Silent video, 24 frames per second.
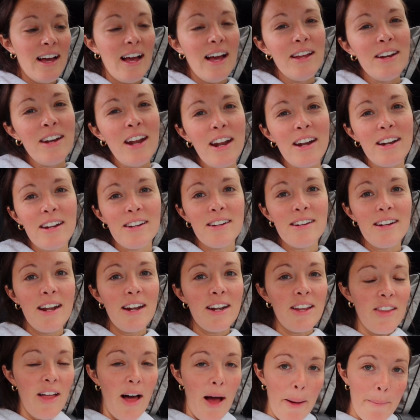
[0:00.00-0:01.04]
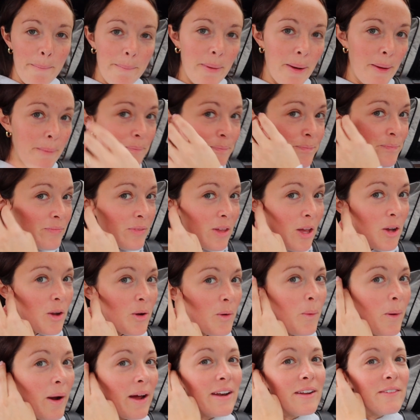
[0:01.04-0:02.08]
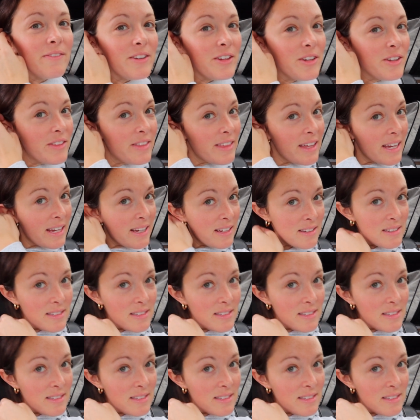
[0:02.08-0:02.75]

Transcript: Not a lot, but quite a few things.